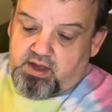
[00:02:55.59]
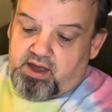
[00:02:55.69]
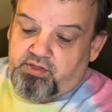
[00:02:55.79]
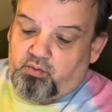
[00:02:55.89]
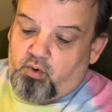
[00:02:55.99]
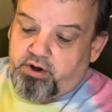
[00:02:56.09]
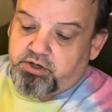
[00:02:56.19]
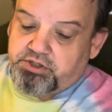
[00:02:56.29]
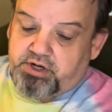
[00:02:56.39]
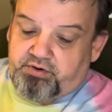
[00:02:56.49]
And the water
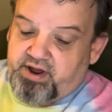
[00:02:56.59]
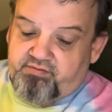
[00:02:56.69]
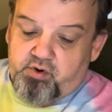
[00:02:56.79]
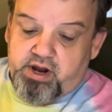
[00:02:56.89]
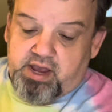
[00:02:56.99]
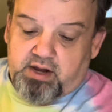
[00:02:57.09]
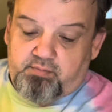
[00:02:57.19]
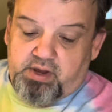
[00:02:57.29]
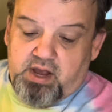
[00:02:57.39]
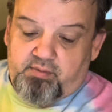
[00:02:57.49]
shall never again
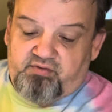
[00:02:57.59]
become a